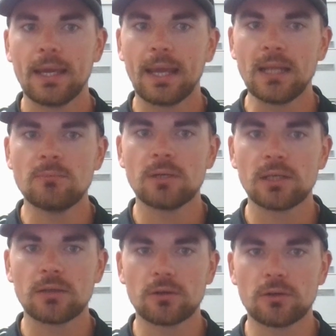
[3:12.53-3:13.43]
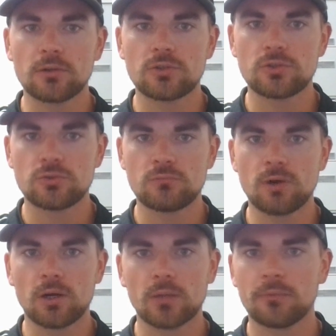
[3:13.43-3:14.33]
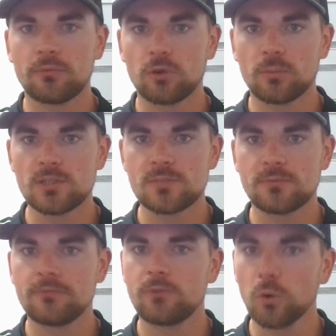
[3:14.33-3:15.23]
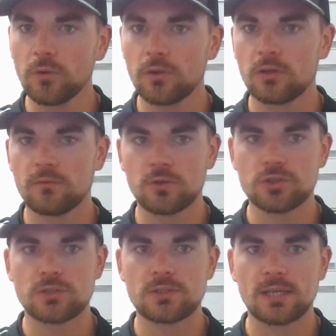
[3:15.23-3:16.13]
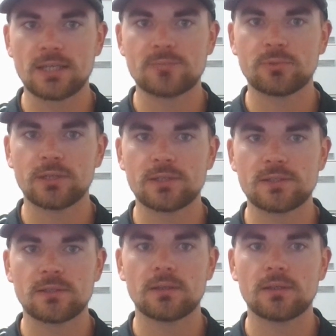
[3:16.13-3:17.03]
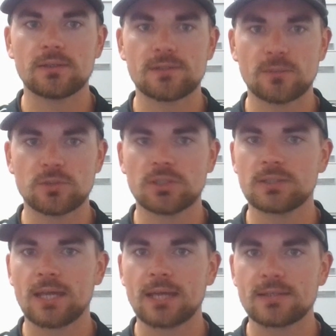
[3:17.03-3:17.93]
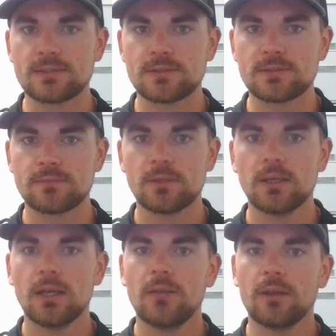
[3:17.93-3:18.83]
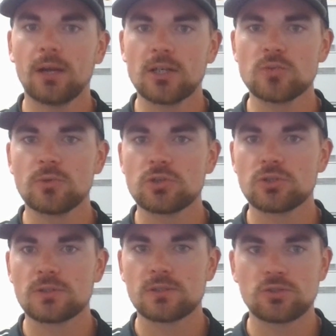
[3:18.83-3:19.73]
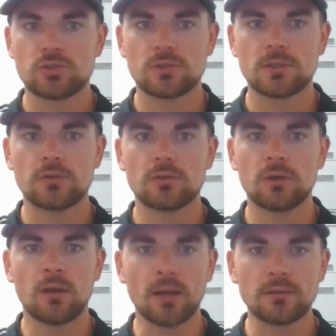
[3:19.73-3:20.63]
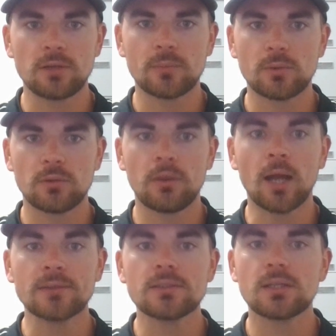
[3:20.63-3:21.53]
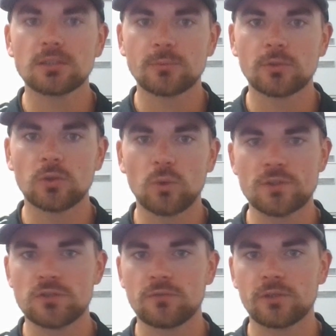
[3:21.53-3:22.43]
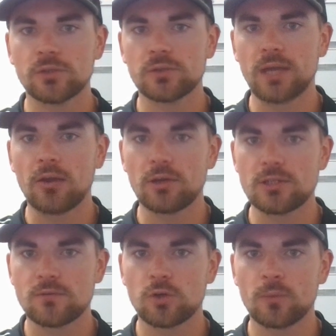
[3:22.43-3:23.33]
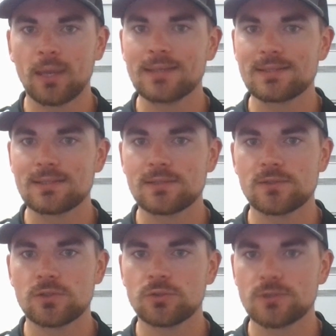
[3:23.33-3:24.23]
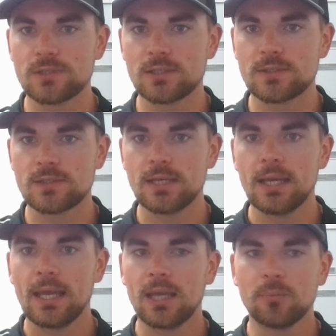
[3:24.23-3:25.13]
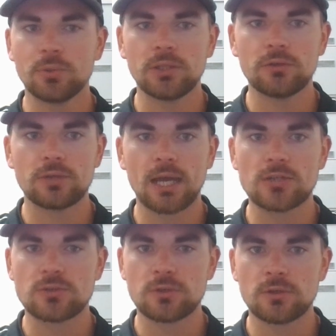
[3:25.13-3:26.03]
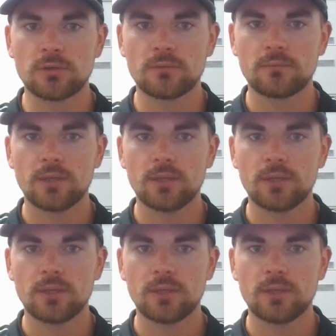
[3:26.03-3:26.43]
Any money earned due to market performance before the conversion takes place is subject to taxes. The contribution is considered non-deductible once you fill out the IRS Form 8606 and complete your tax return.